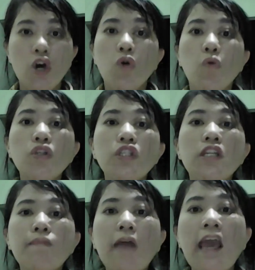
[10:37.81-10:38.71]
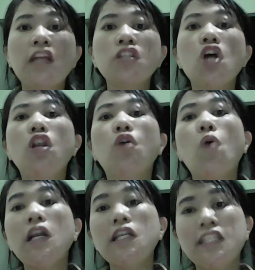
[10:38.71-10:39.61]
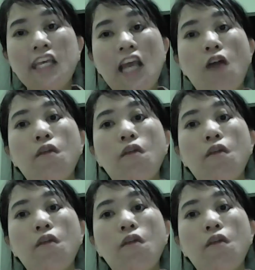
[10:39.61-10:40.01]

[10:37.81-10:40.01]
which depends on the quality of